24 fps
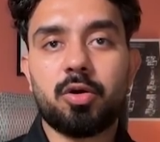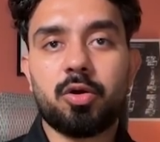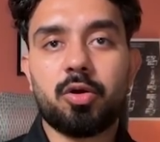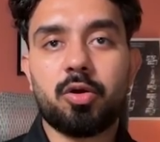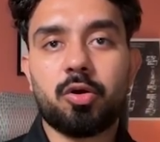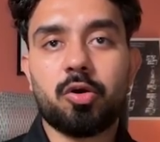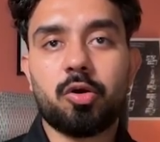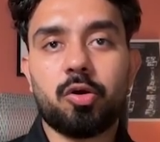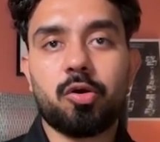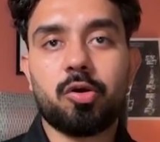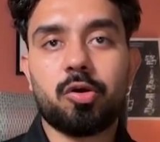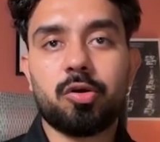
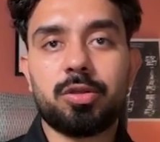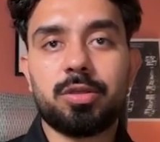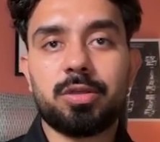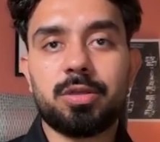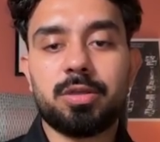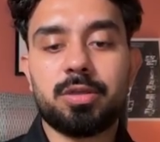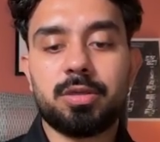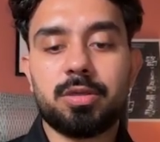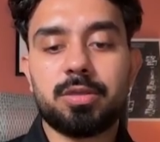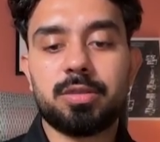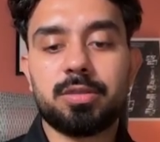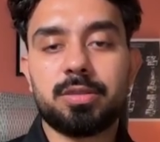
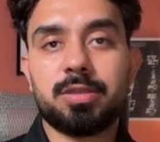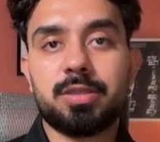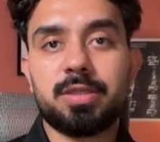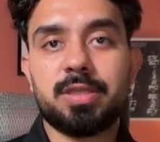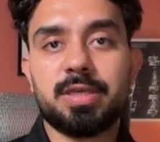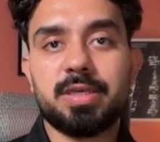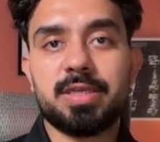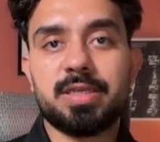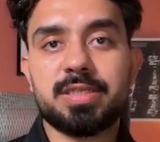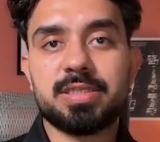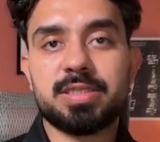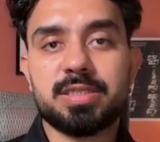on
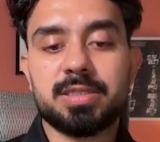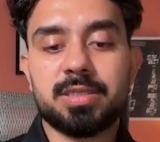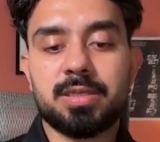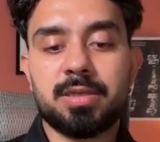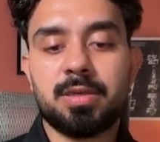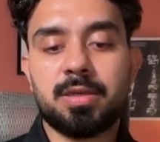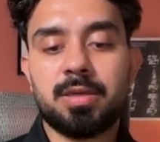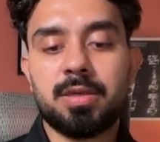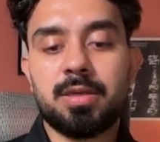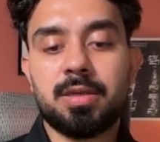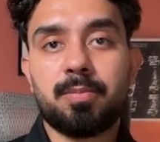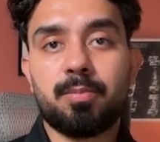this
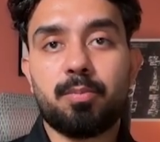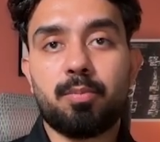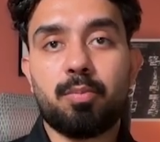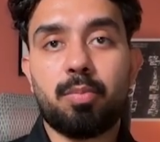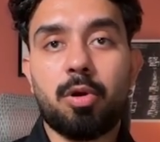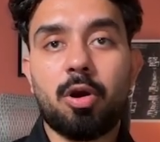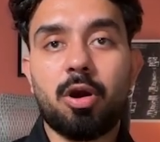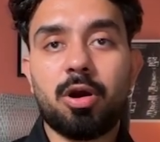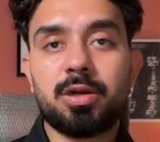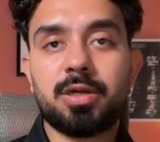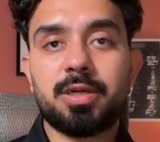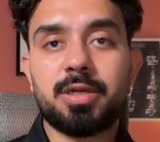
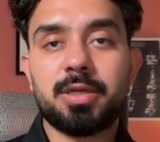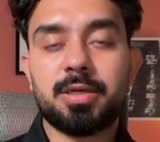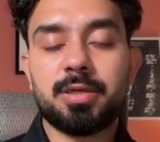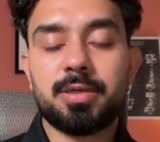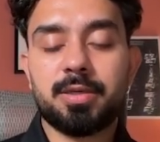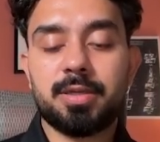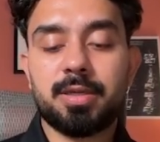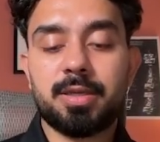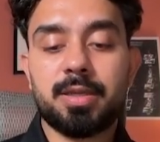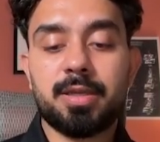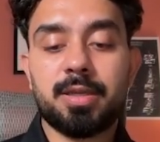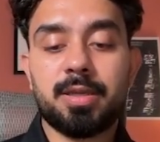bot
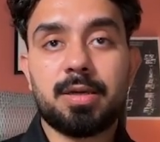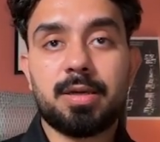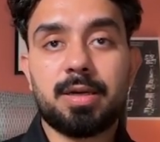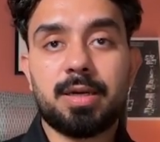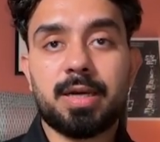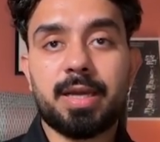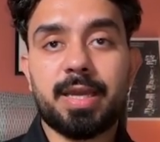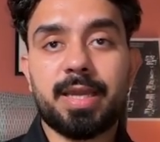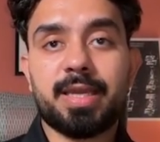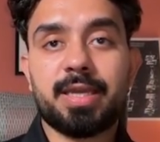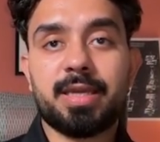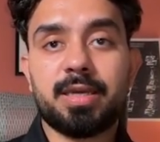
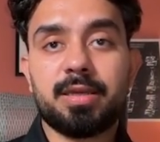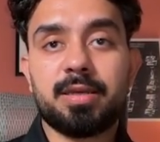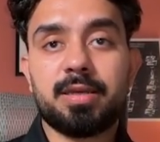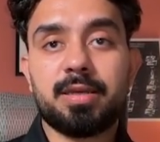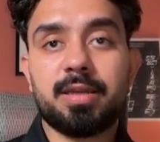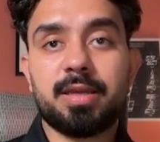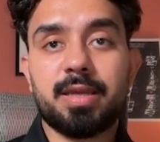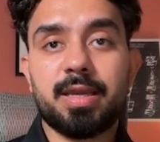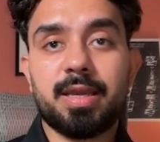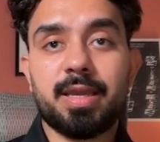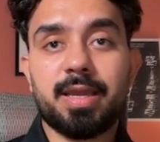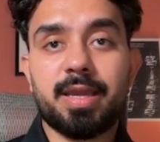
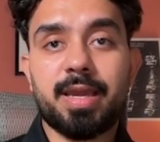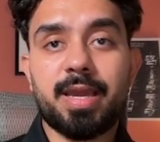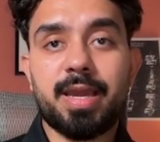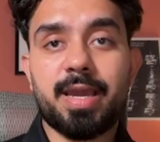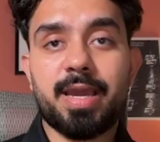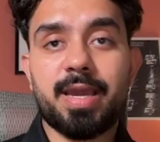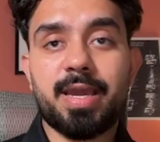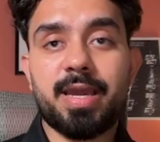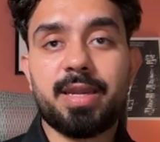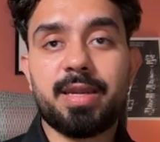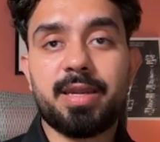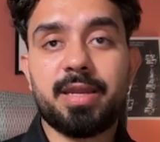icon
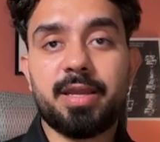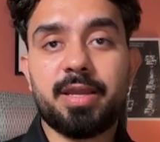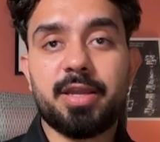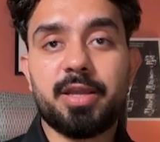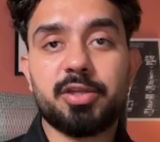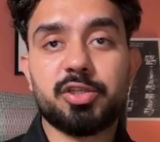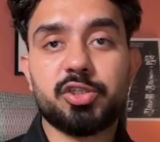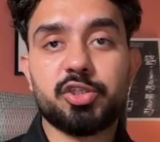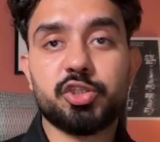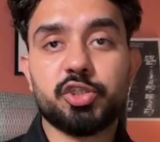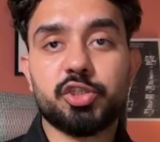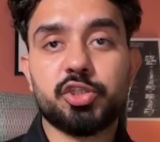and
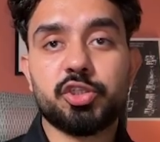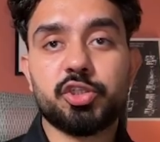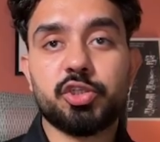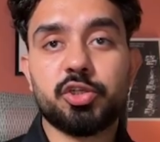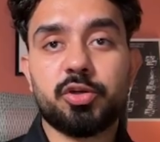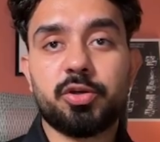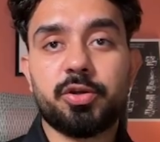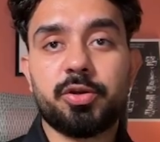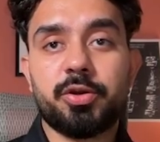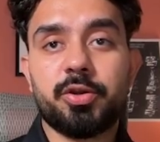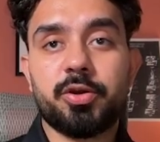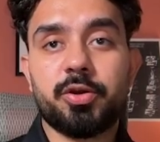it
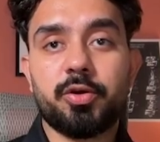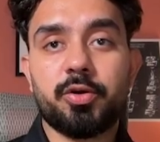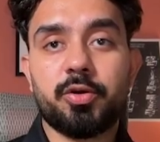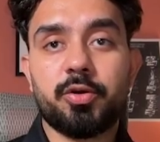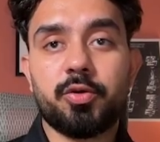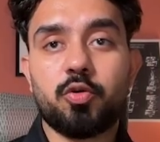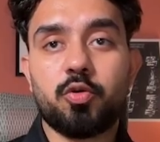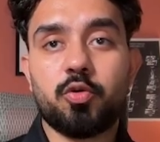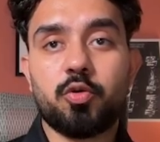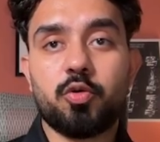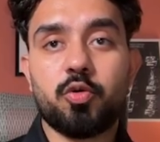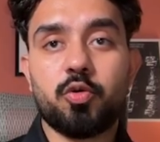should
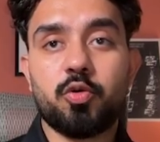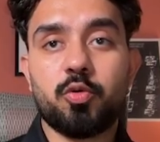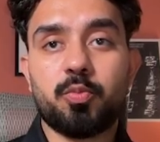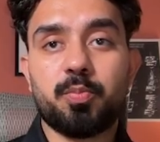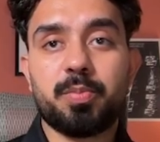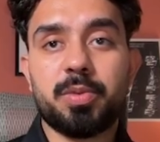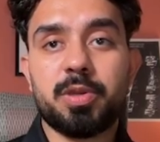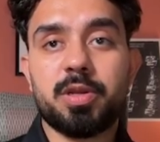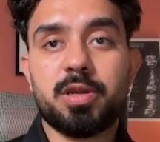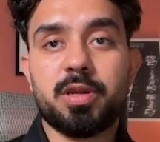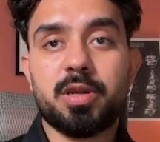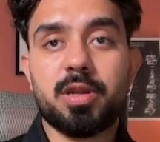
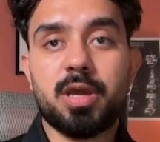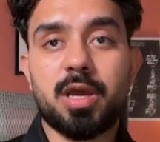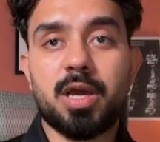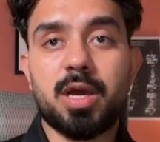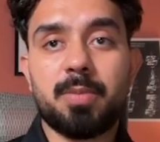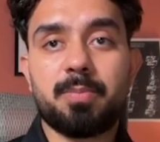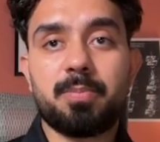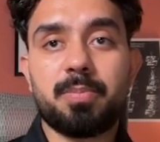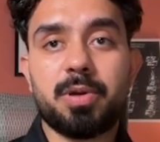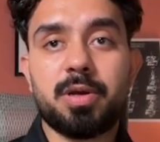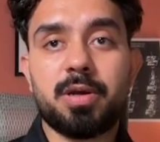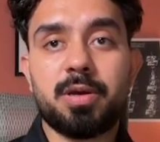open
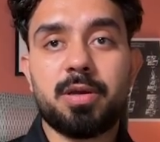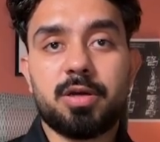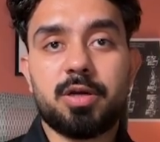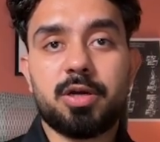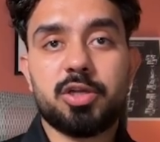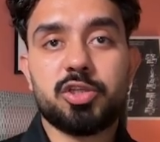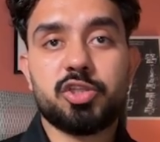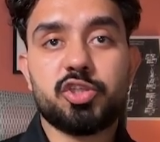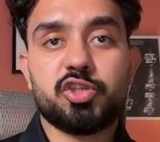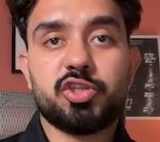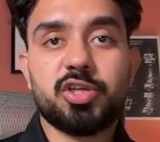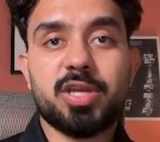up
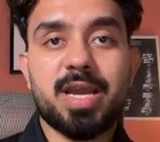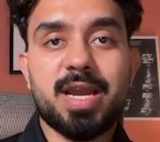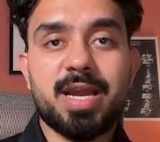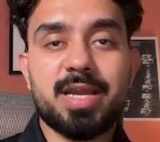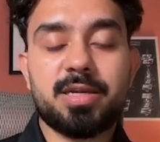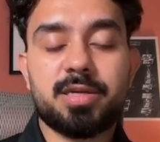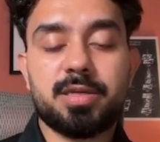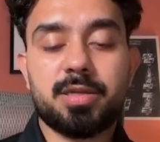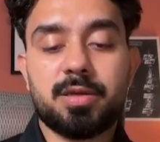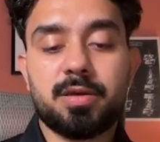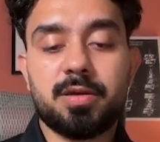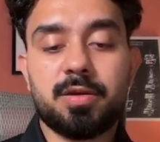a
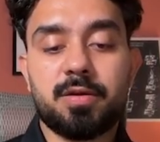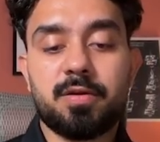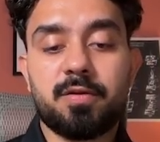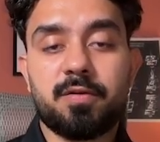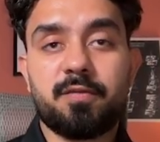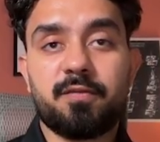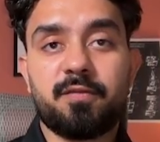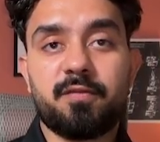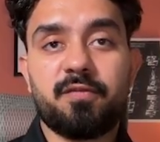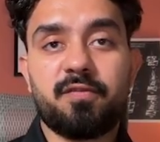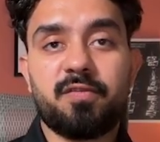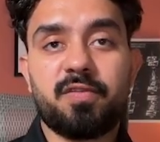chat
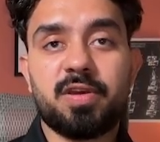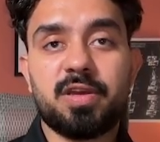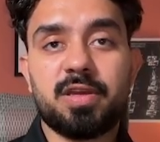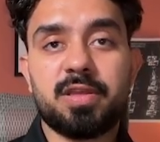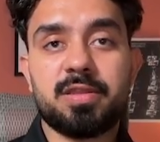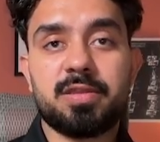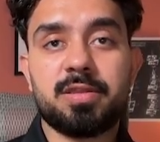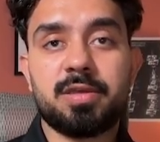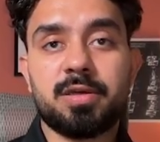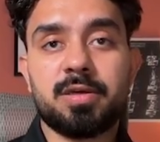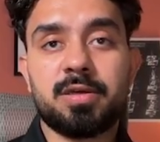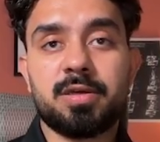
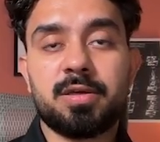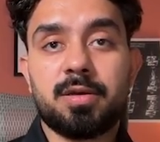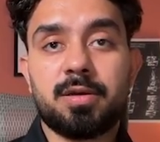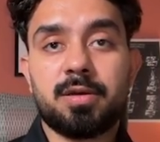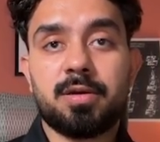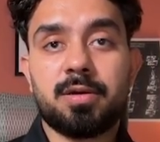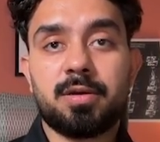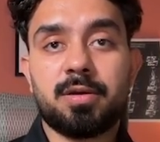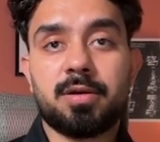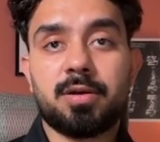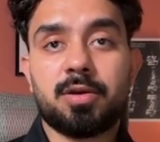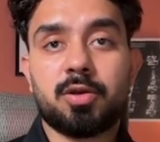with
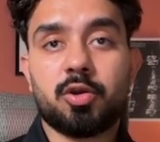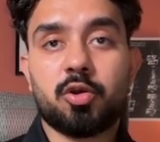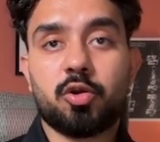a